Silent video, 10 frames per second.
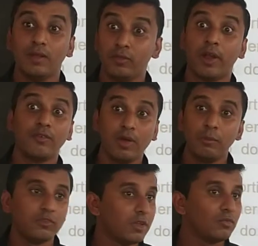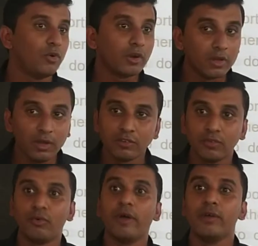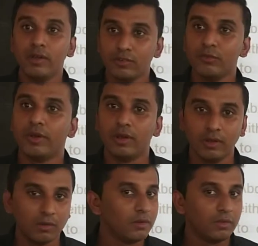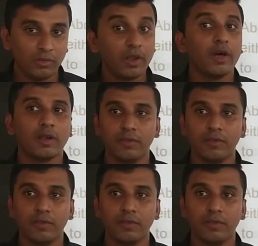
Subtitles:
There are families, there are 4 girls, 5 girls even. There are.